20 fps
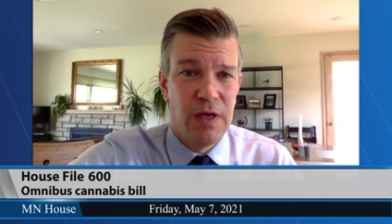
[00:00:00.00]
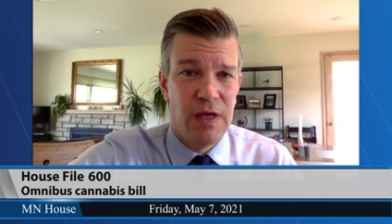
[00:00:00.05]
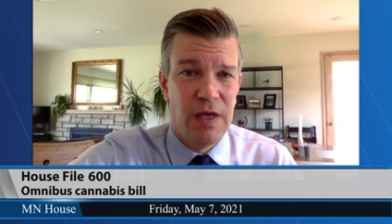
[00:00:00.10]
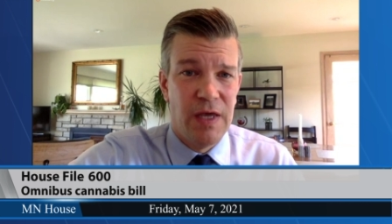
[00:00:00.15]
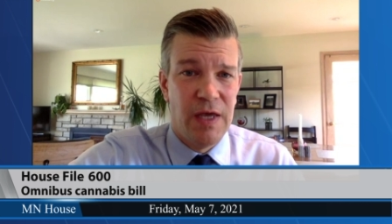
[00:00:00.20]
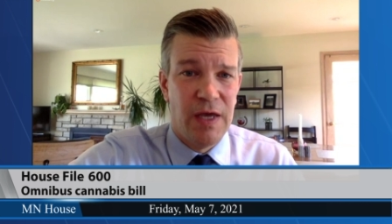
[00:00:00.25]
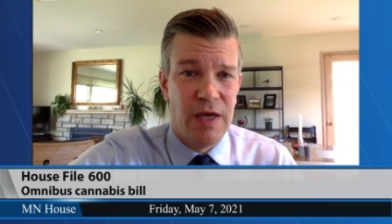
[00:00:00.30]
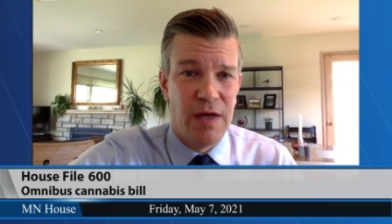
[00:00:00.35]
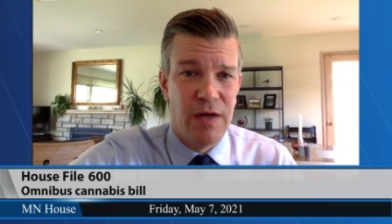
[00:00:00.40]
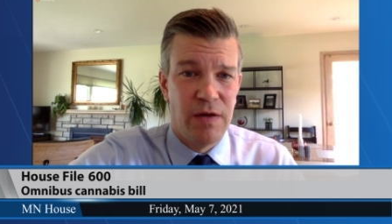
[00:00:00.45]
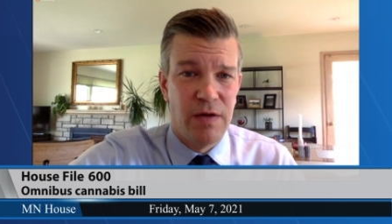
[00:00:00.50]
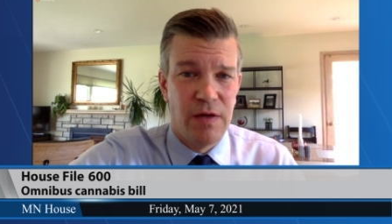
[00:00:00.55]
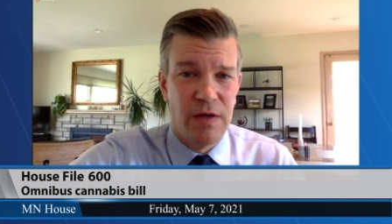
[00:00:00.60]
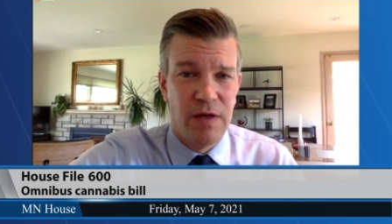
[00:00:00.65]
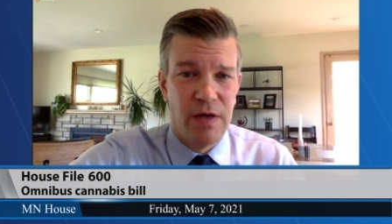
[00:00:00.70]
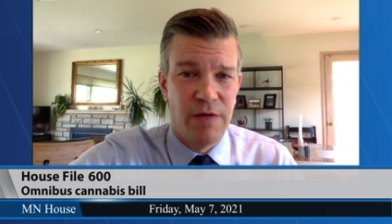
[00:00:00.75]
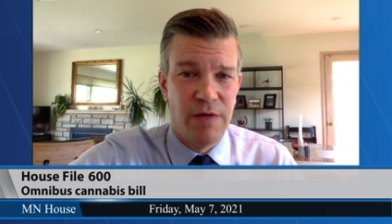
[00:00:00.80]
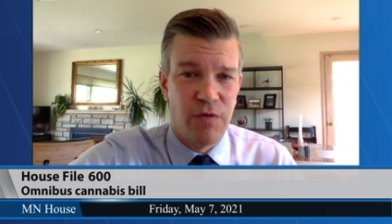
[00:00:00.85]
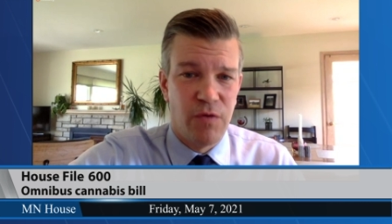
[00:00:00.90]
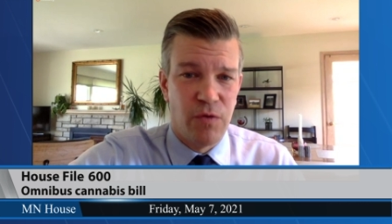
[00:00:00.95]
and
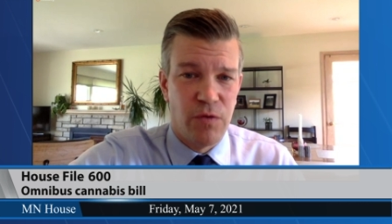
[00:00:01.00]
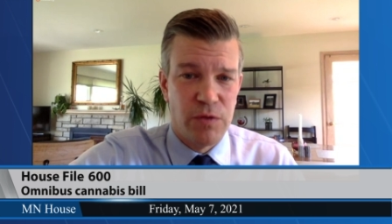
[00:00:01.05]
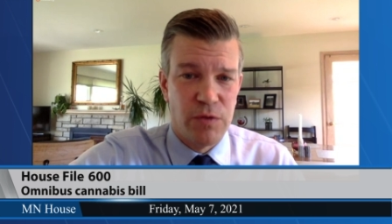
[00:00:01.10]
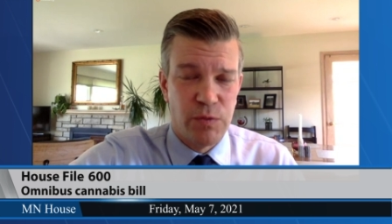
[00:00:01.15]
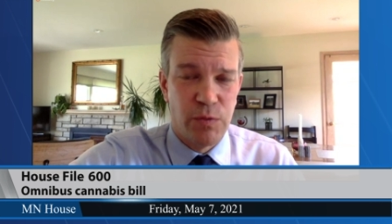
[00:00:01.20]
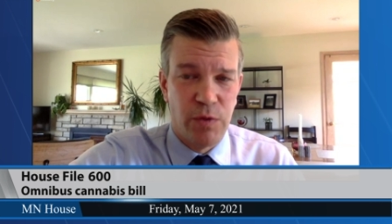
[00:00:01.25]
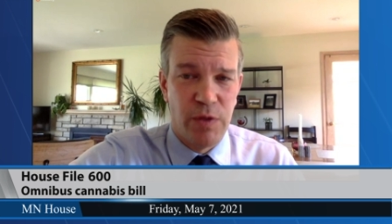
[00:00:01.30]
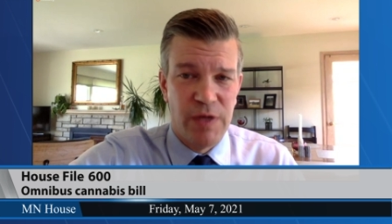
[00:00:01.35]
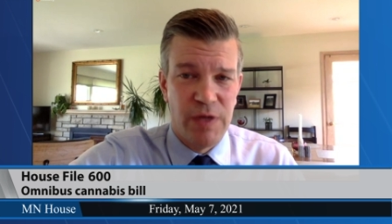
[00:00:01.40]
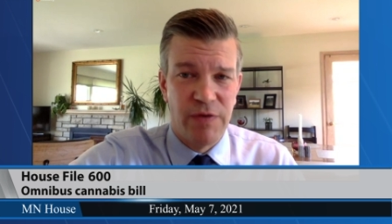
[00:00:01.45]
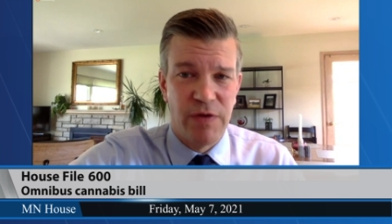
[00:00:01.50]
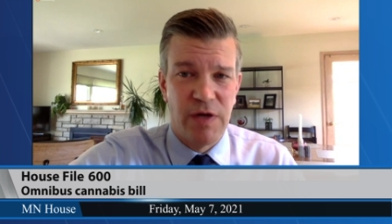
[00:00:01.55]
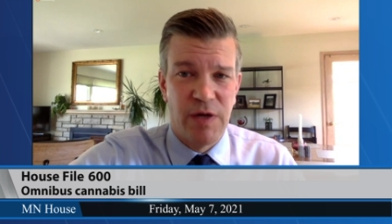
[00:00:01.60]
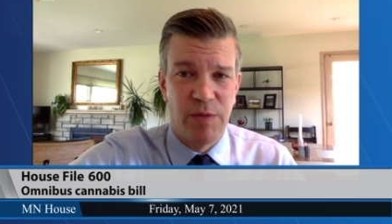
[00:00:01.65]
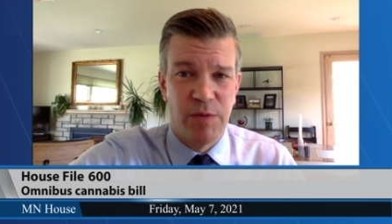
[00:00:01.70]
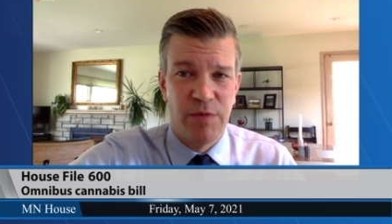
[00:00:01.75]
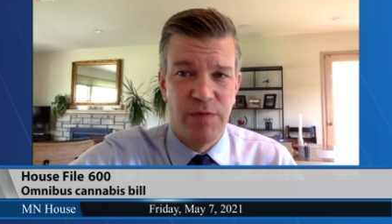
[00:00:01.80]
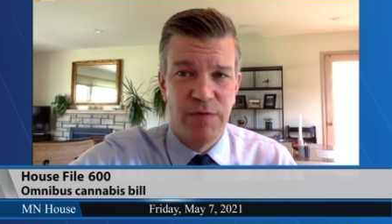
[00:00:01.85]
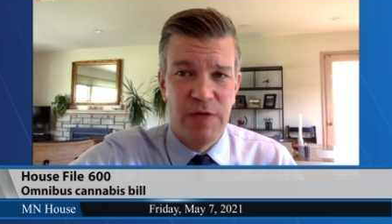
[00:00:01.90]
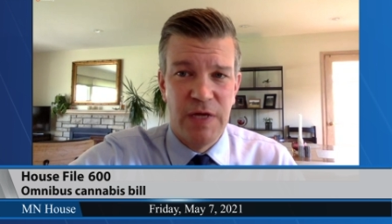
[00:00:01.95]
of course, we'll have a
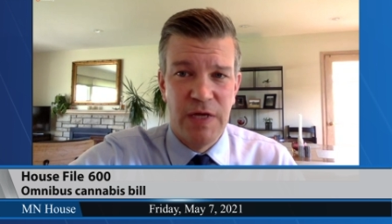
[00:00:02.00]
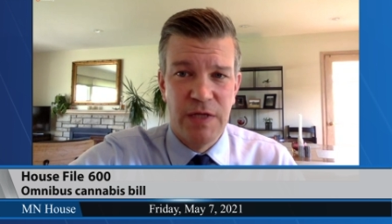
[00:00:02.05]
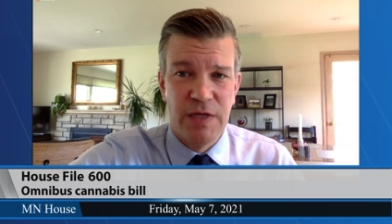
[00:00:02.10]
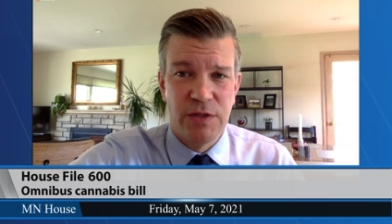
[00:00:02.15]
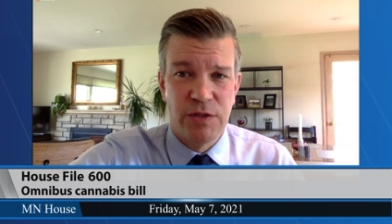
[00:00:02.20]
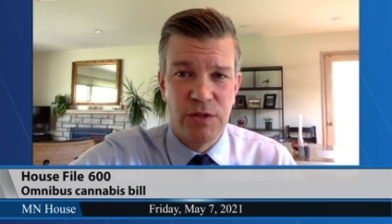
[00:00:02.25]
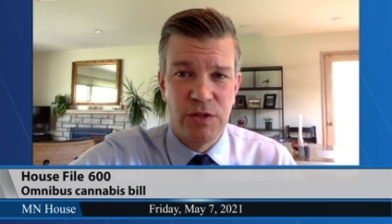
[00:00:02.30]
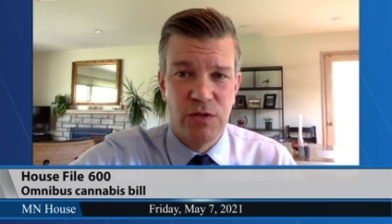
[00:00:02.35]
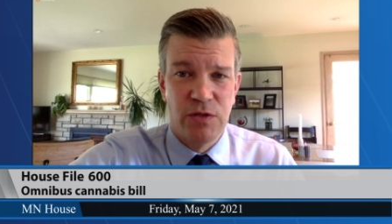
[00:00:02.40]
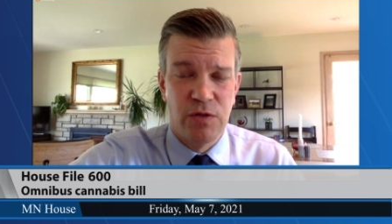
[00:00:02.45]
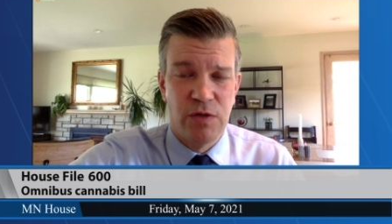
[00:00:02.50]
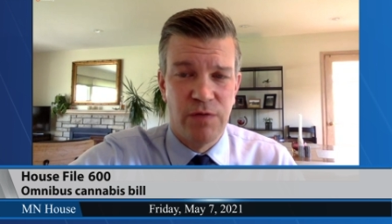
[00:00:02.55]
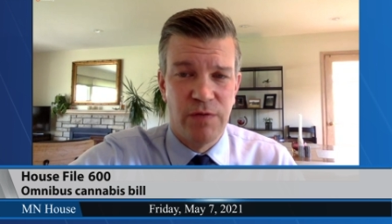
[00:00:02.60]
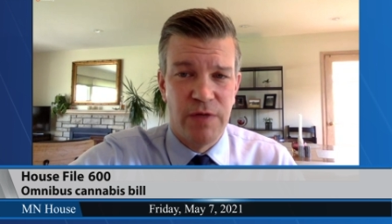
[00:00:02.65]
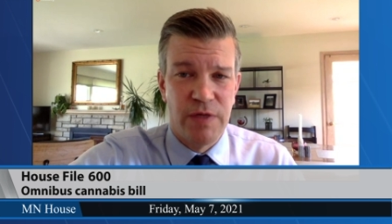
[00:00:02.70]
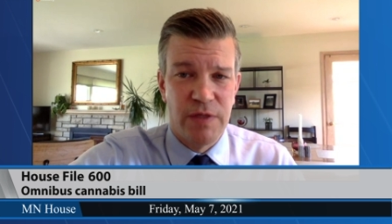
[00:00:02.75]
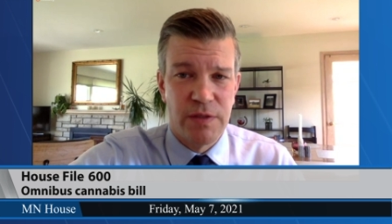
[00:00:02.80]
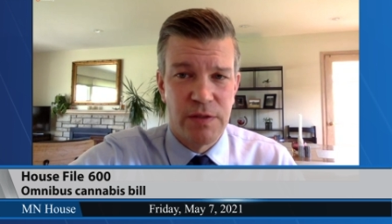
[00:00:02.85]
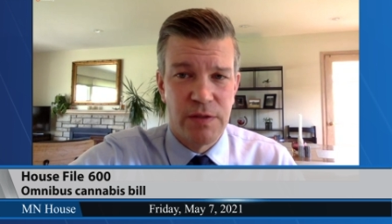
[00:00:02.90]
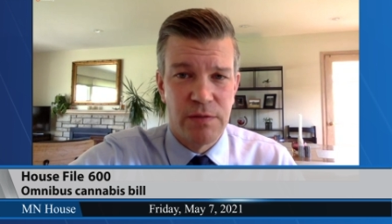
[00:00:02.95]
couple of days to
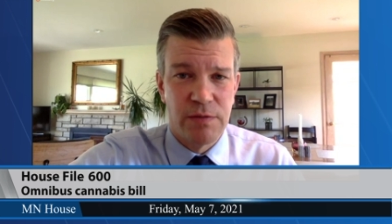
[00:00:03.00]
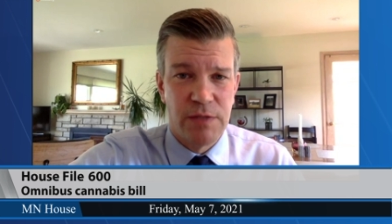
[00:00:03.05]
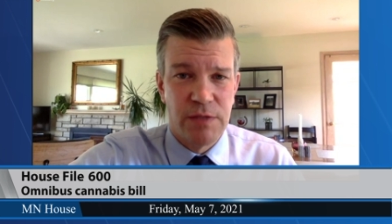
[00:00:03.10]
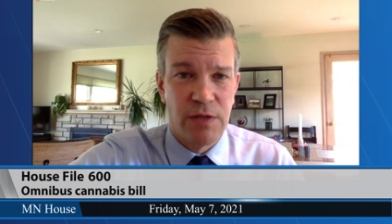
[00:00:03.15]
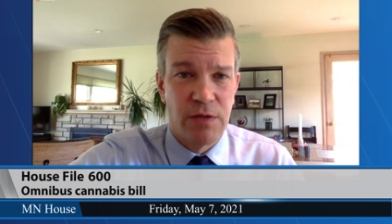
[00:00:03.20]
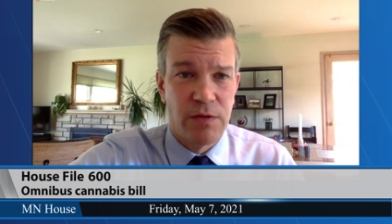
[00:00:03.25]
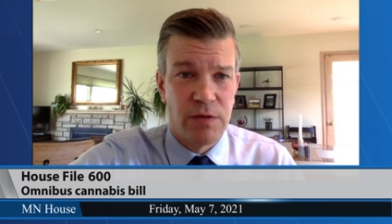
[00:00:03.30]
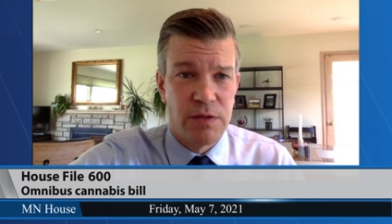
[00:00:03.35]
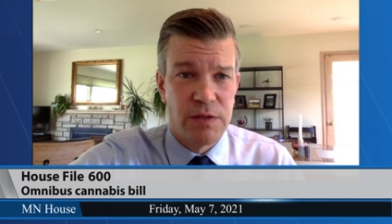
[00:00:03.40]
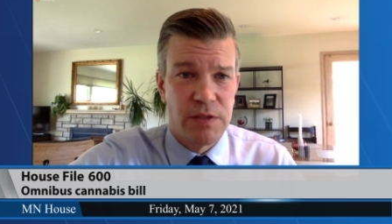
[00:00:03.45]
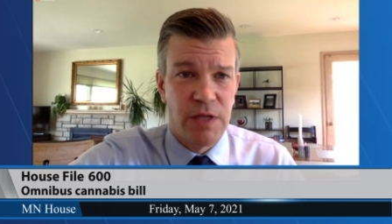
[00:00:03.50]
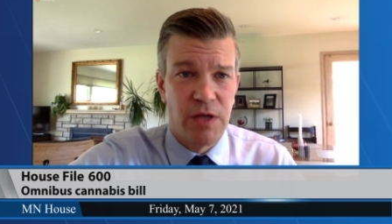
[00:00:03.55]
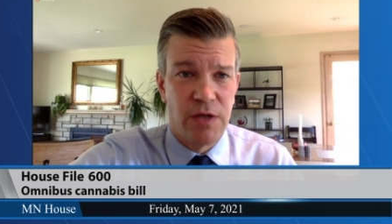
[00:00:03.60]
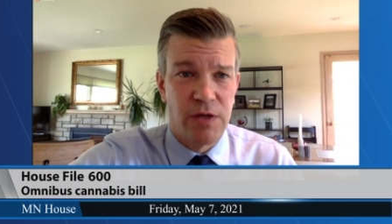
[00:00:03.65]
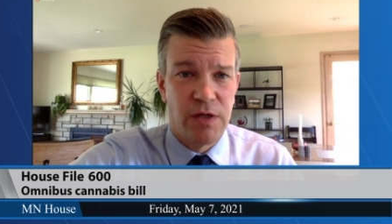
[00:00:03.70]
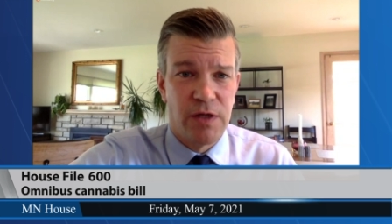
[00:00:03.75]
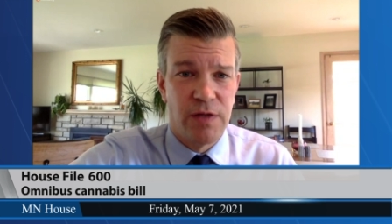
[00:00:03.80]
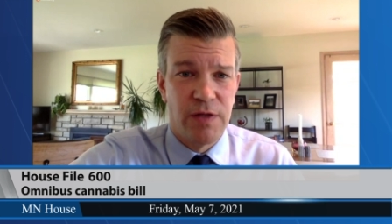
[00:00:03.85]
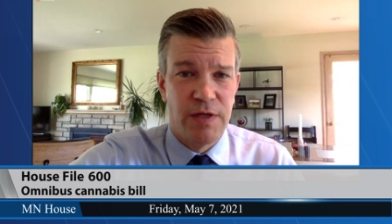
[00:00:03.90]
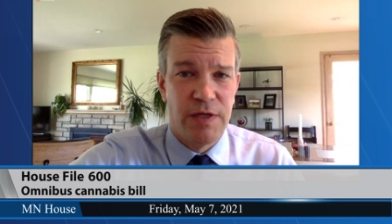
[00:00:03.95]
convince Senator
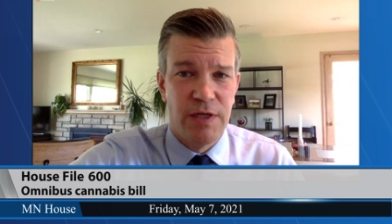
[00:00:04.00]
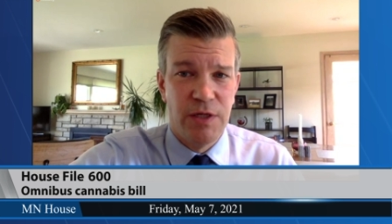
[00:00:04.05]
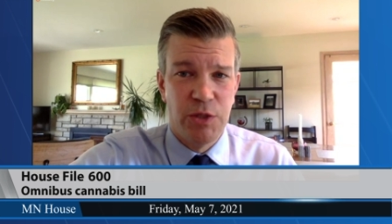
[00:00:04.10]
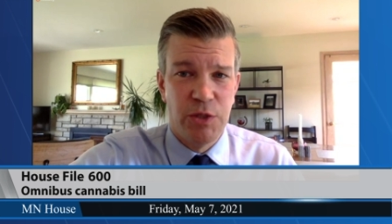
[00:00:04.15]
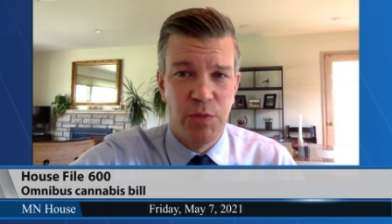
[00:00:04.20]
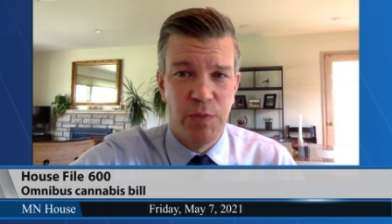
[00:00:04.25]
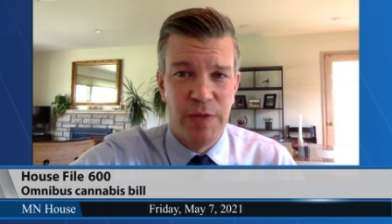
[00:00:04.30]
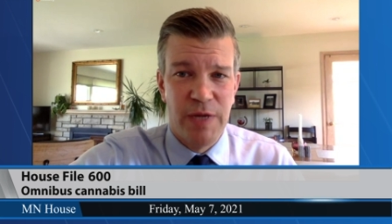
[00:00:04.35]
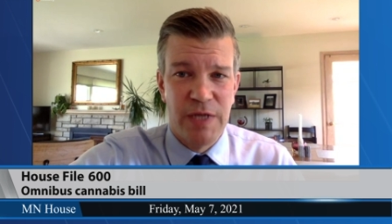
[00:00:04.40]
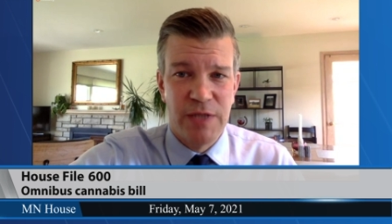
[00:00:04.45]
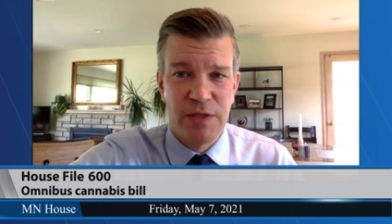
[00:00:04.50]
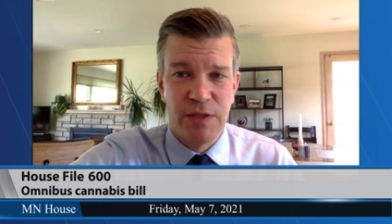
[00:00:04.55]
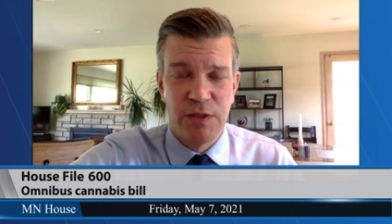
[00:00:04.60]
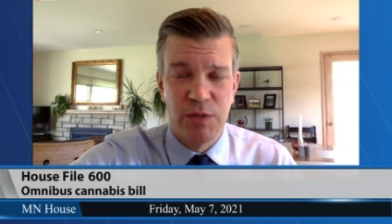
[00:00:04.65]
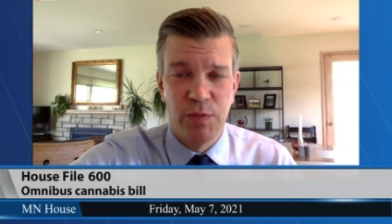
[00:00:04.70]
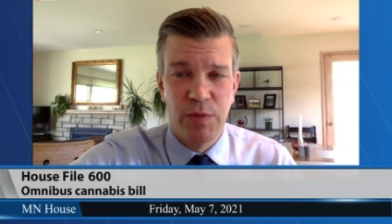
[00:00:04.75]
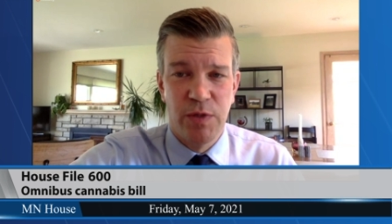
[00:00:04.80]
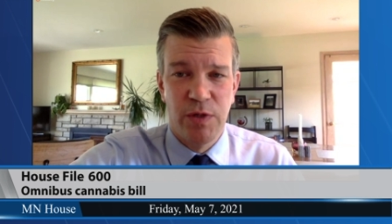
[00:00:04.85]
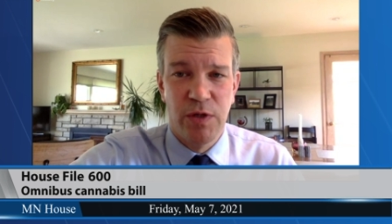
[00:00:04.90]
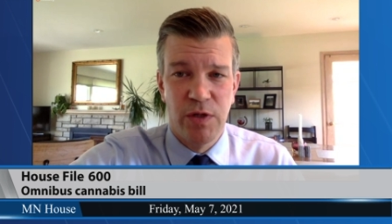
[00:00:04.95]
Gazelka that he should pass this
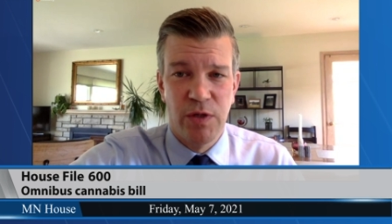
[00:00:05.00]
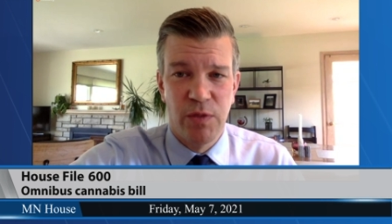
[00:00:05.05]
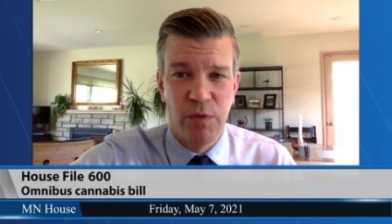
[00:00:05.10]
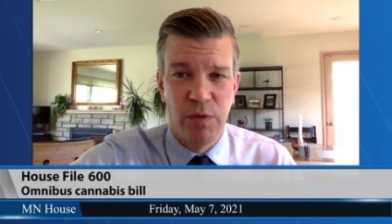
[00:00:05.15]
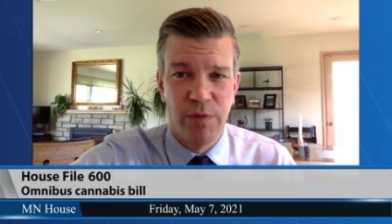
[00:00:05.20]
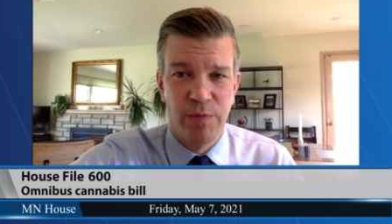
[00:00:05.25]
bill, and we'll